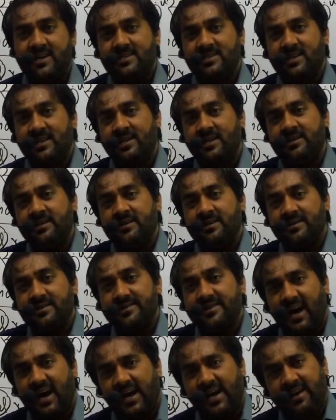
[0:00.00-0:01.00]
in
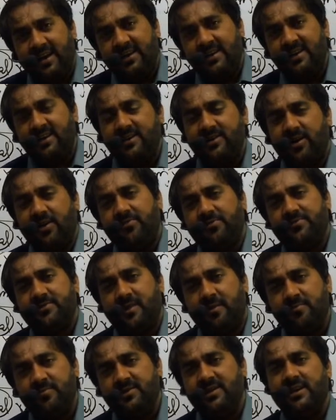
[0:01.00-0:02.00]
dire need of
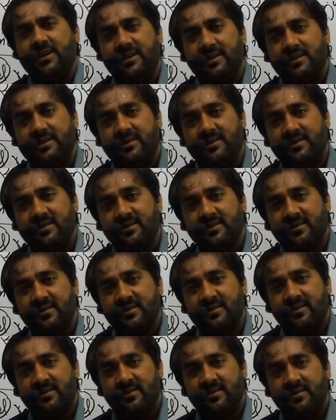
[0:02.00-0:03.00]
something.
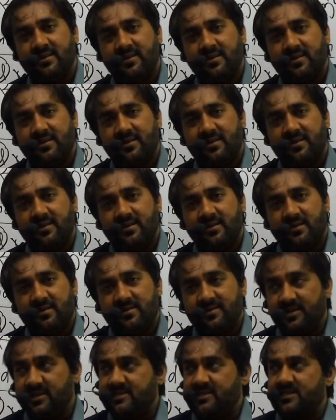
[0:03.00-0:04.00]

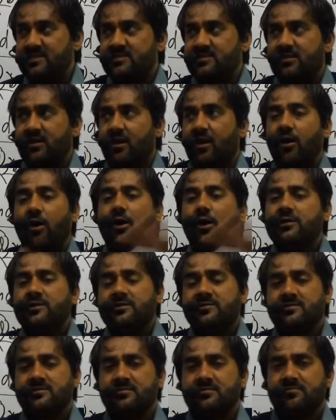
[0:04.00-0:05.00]
This is
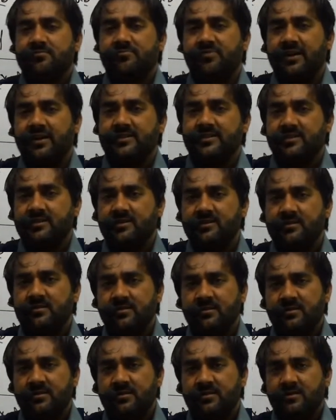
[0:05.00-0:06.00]
hot weather,
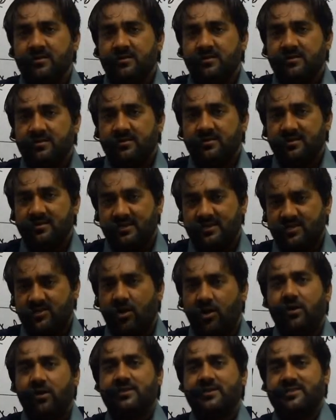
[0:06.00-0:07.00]
this is
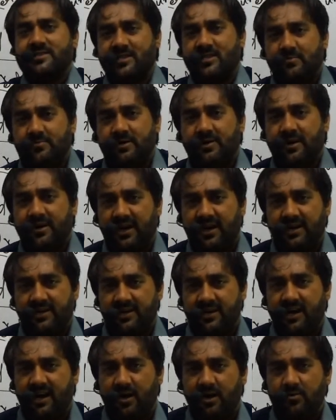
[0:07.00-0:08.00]
hot summer right
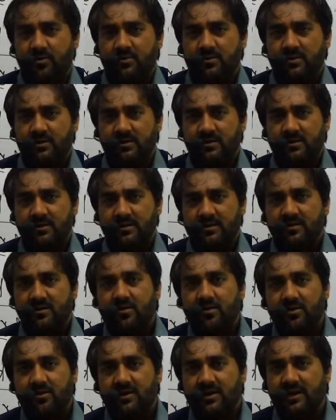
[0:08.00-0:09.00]
now,
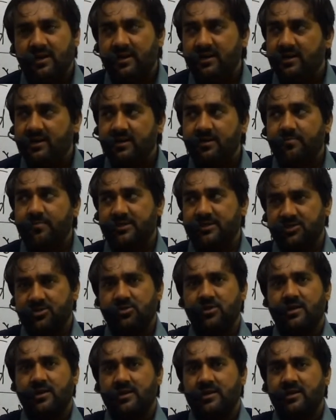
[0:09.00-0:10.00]
okay?
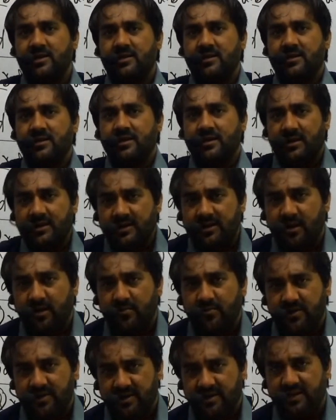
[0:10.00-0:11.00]
Particularly in
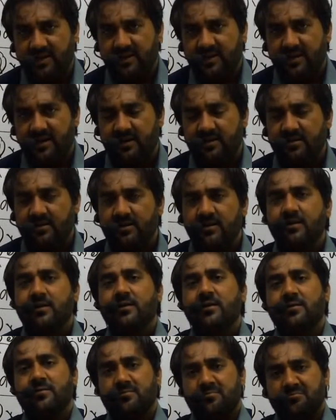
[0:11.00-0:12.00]
our area,
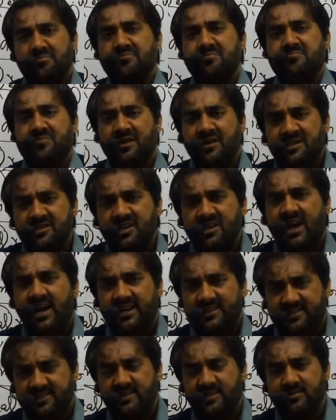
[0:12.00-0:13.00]

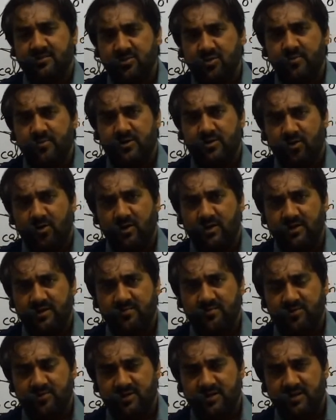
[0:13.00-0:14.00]
entire sin, you may call it,
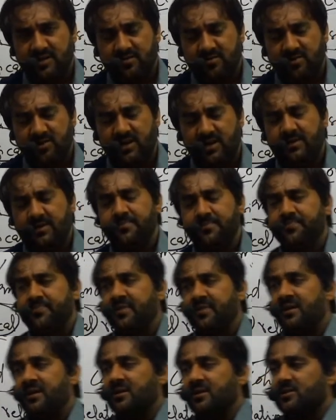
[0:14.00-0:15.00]
okay?
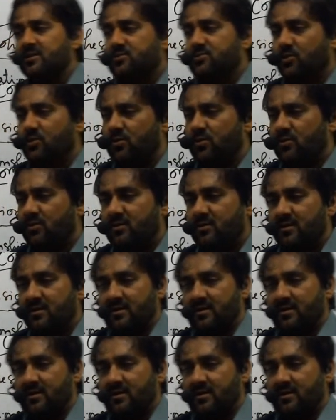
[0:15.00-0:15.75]
So